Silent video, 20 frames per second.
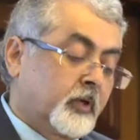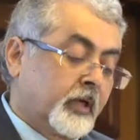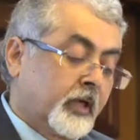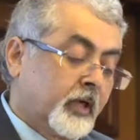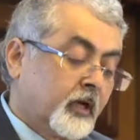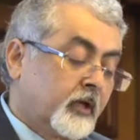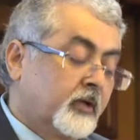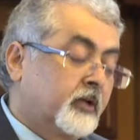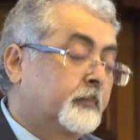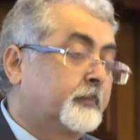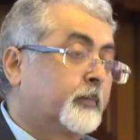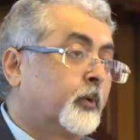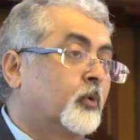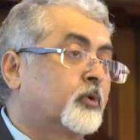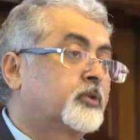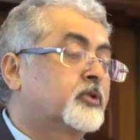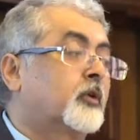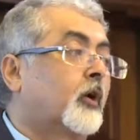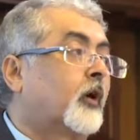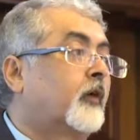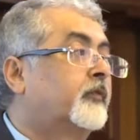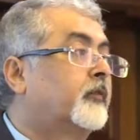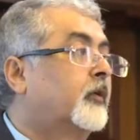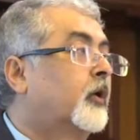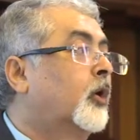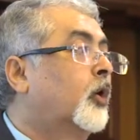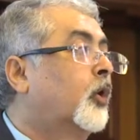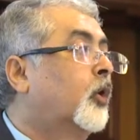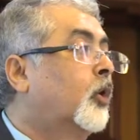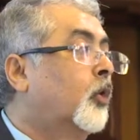held the post
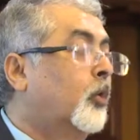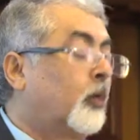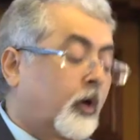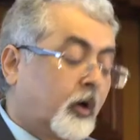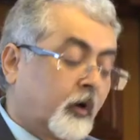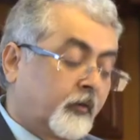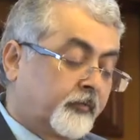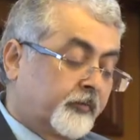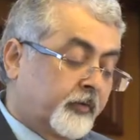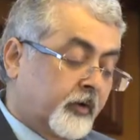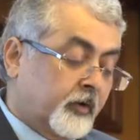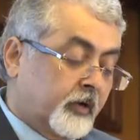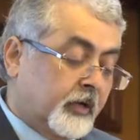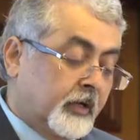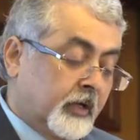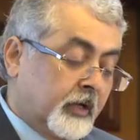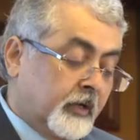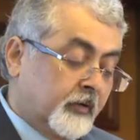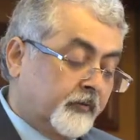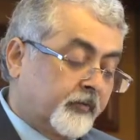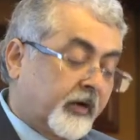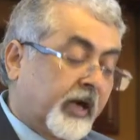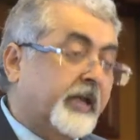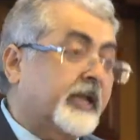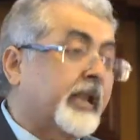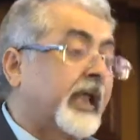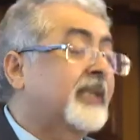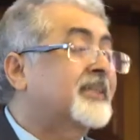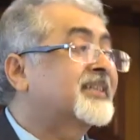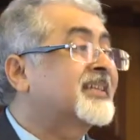of
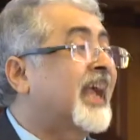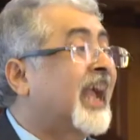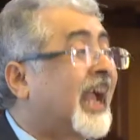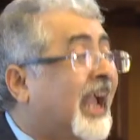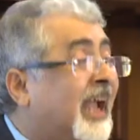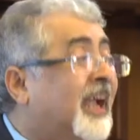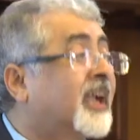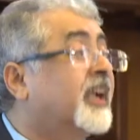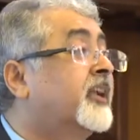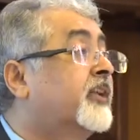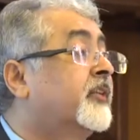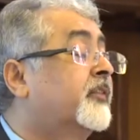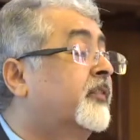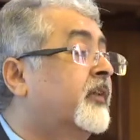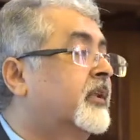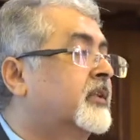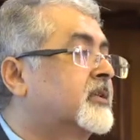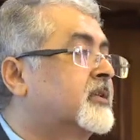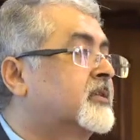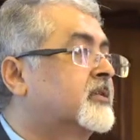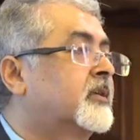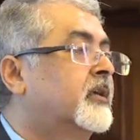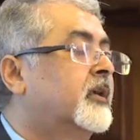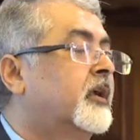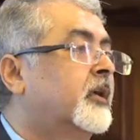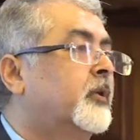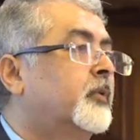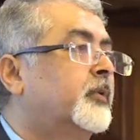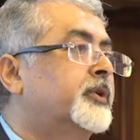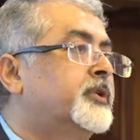finance and
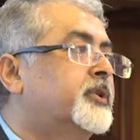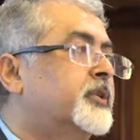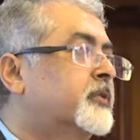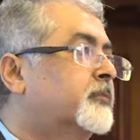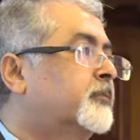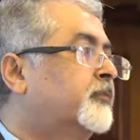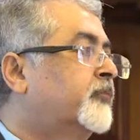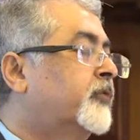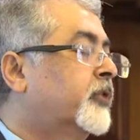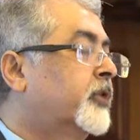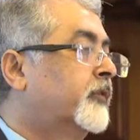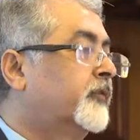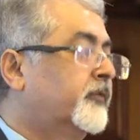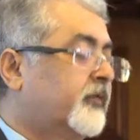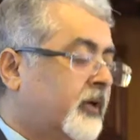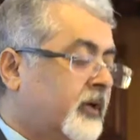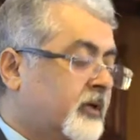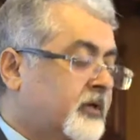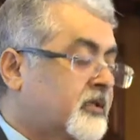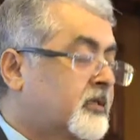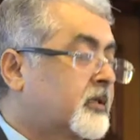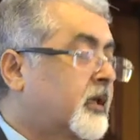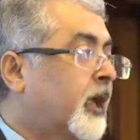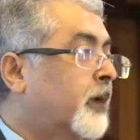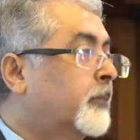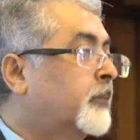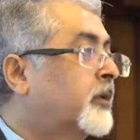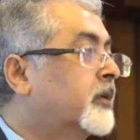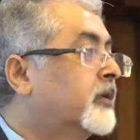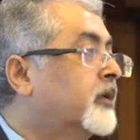defense, which is for the first
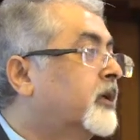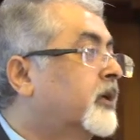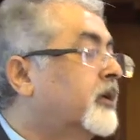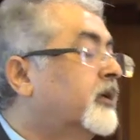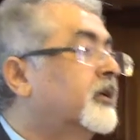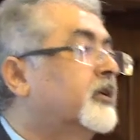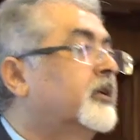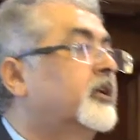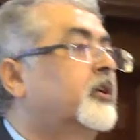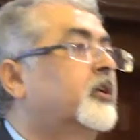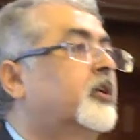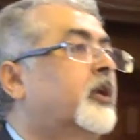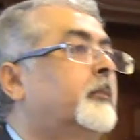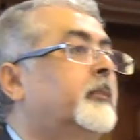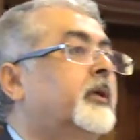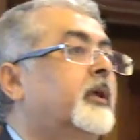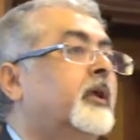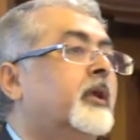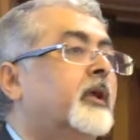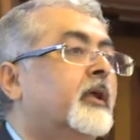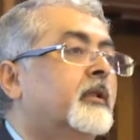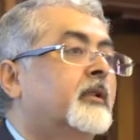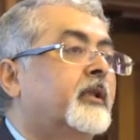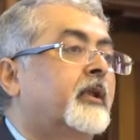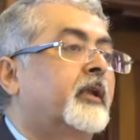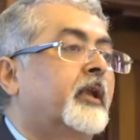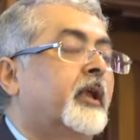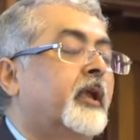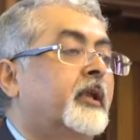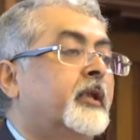time in the Indian economy
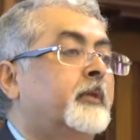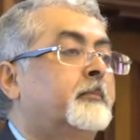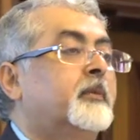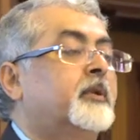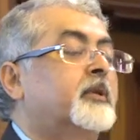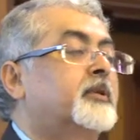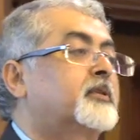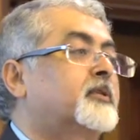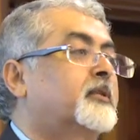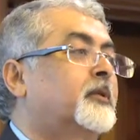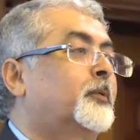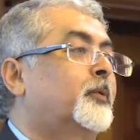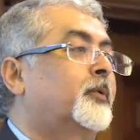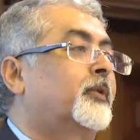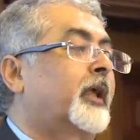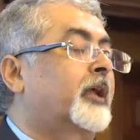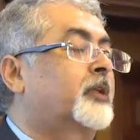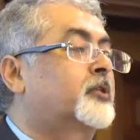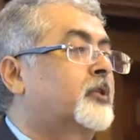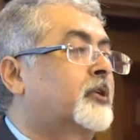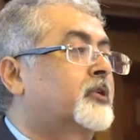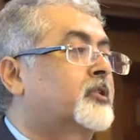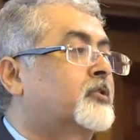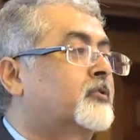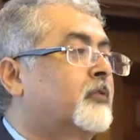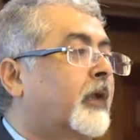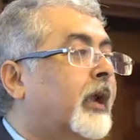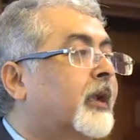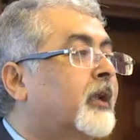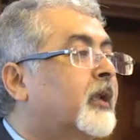that any minister was actually
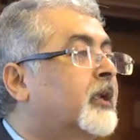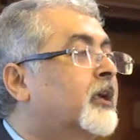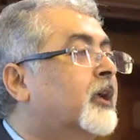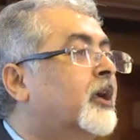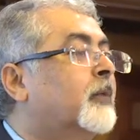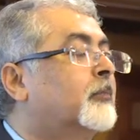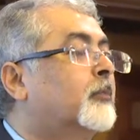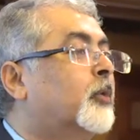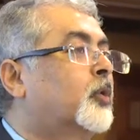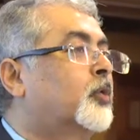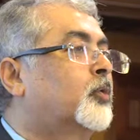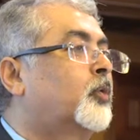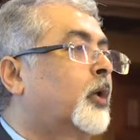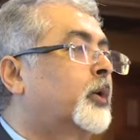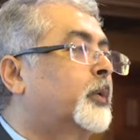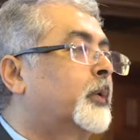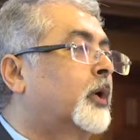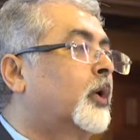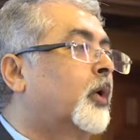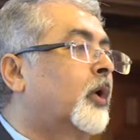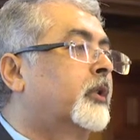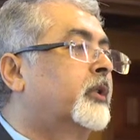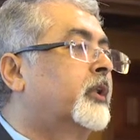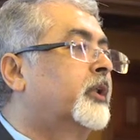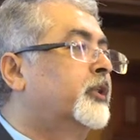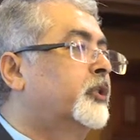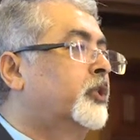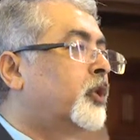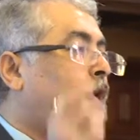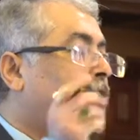straddling both what we call
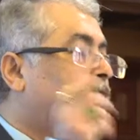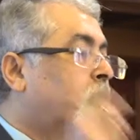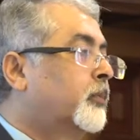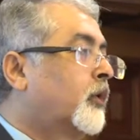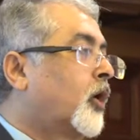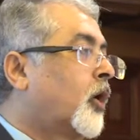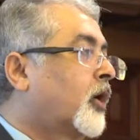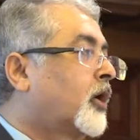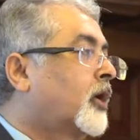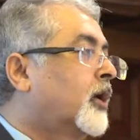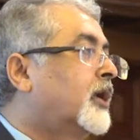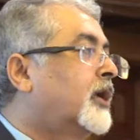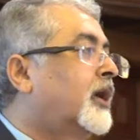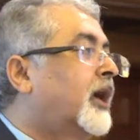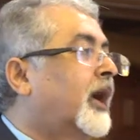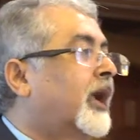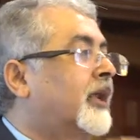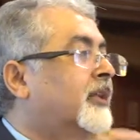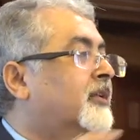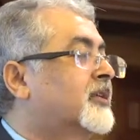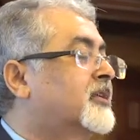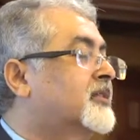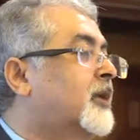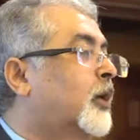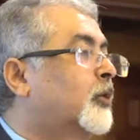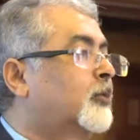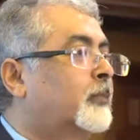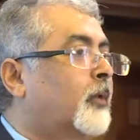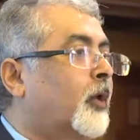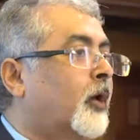the North Bloc and the
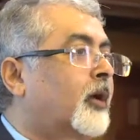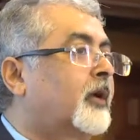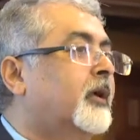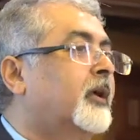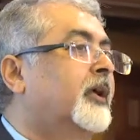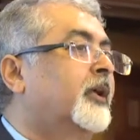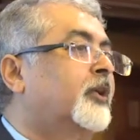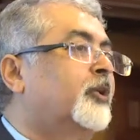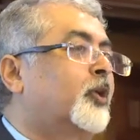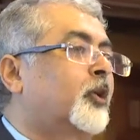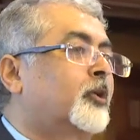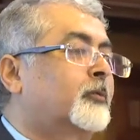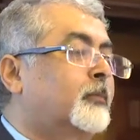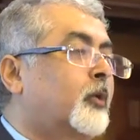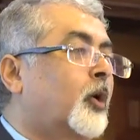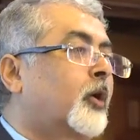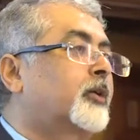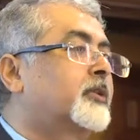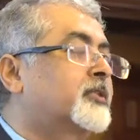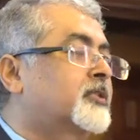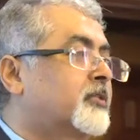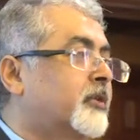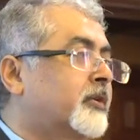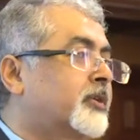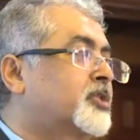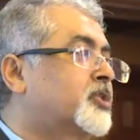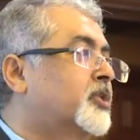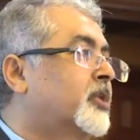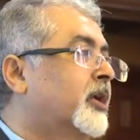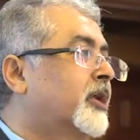South Bloc. North Bloc is
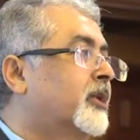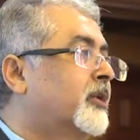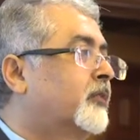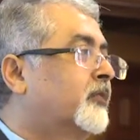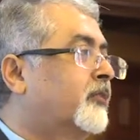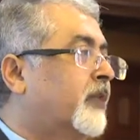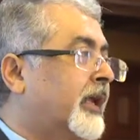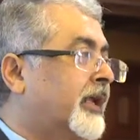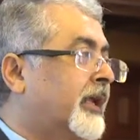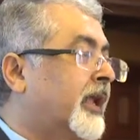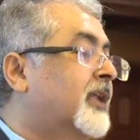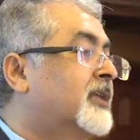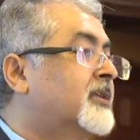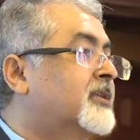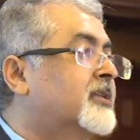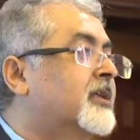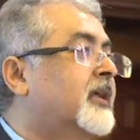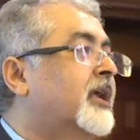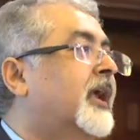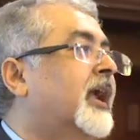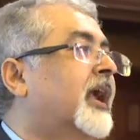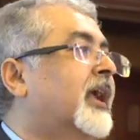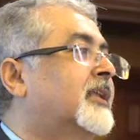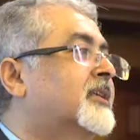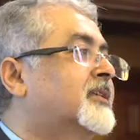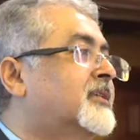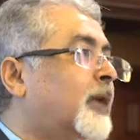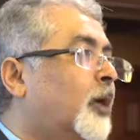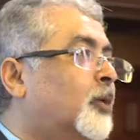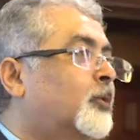traditionally the finance
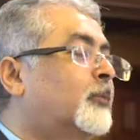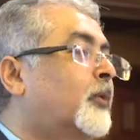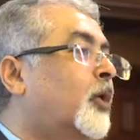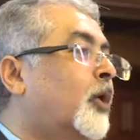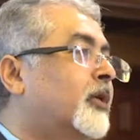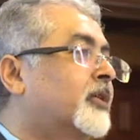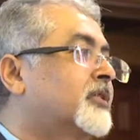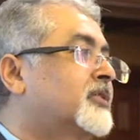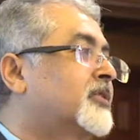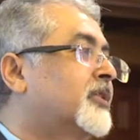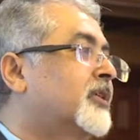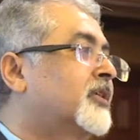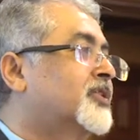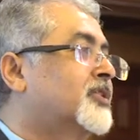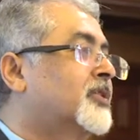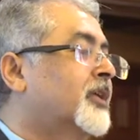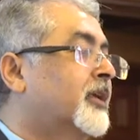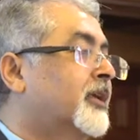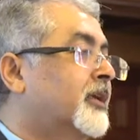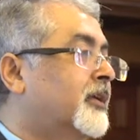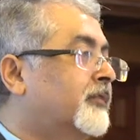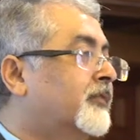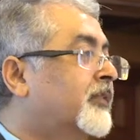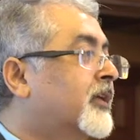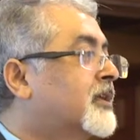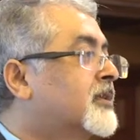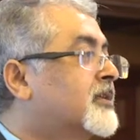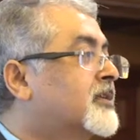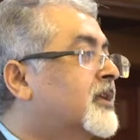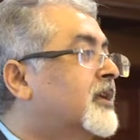and South Bloc is traditionally
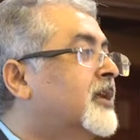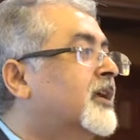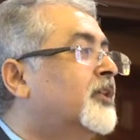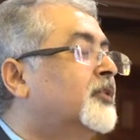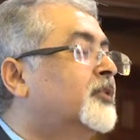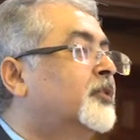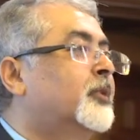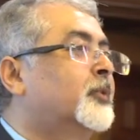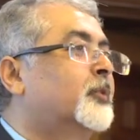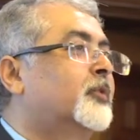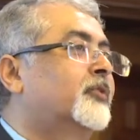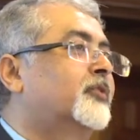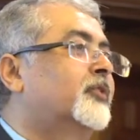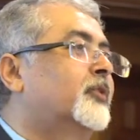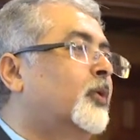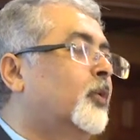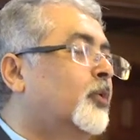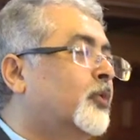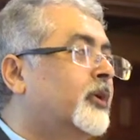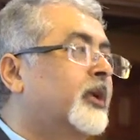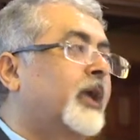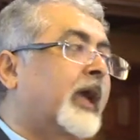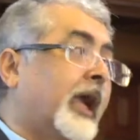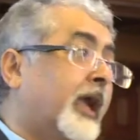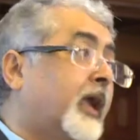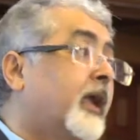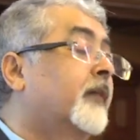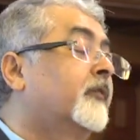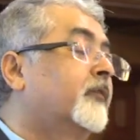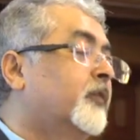defense. So he was the only,
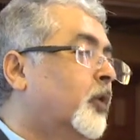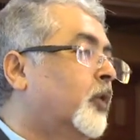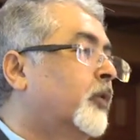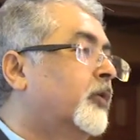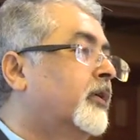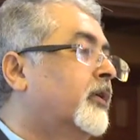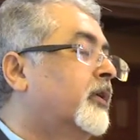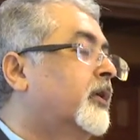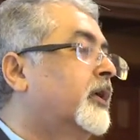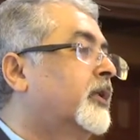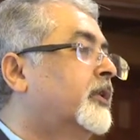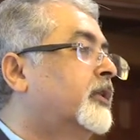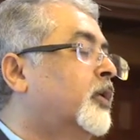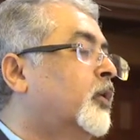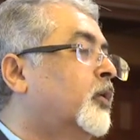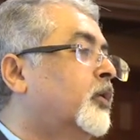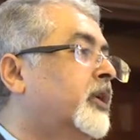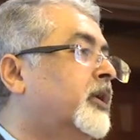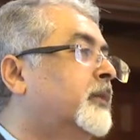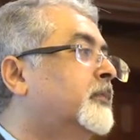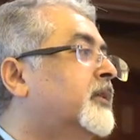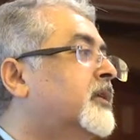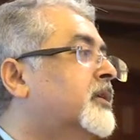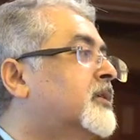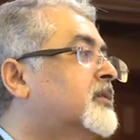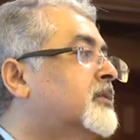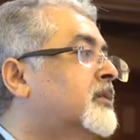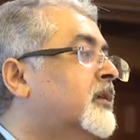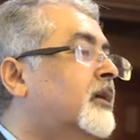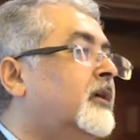I have known, the only
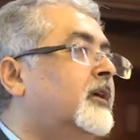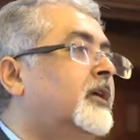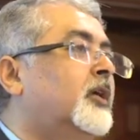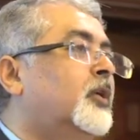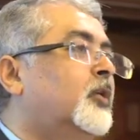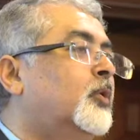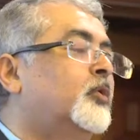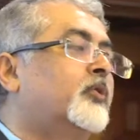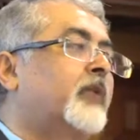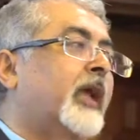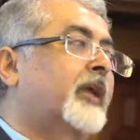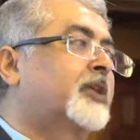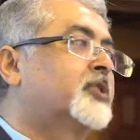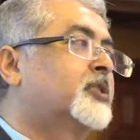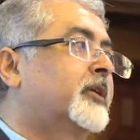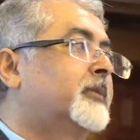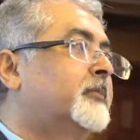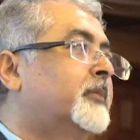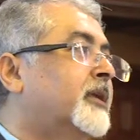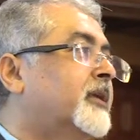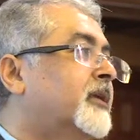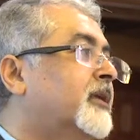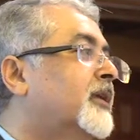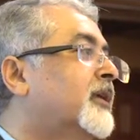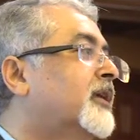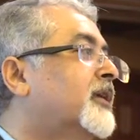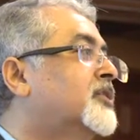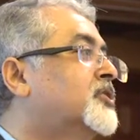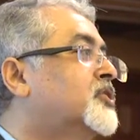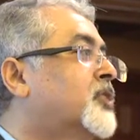minister who has actually
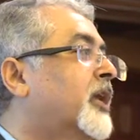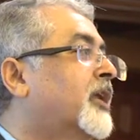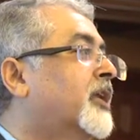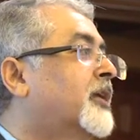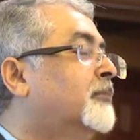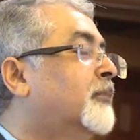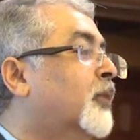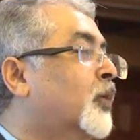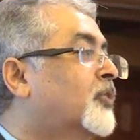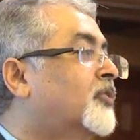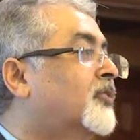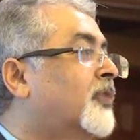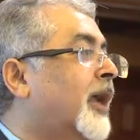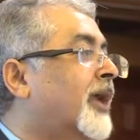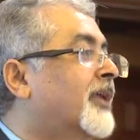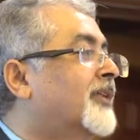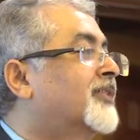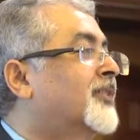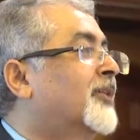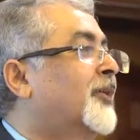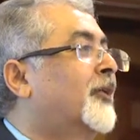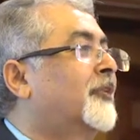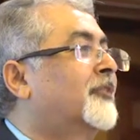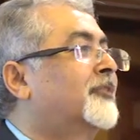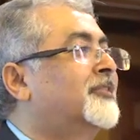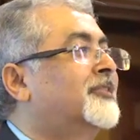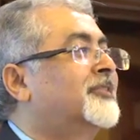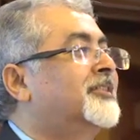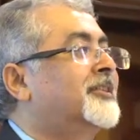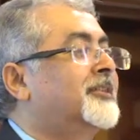been chairing both sides of
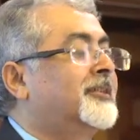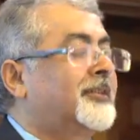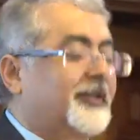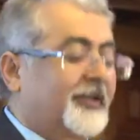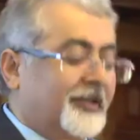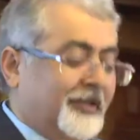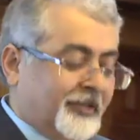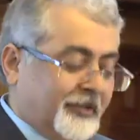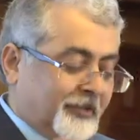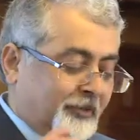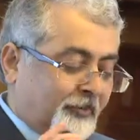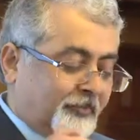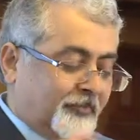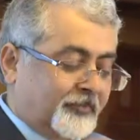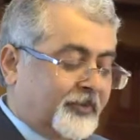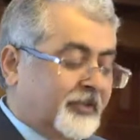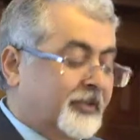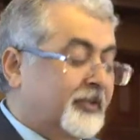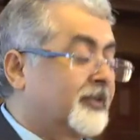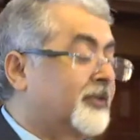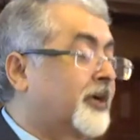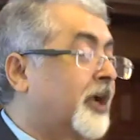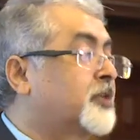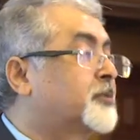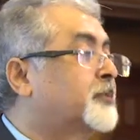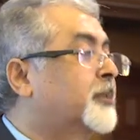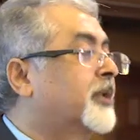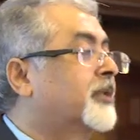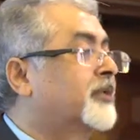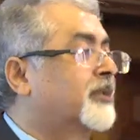the
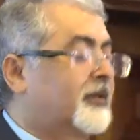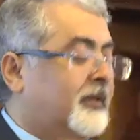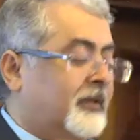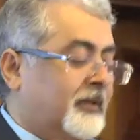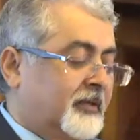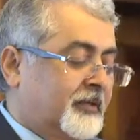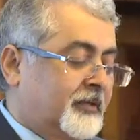Rajpath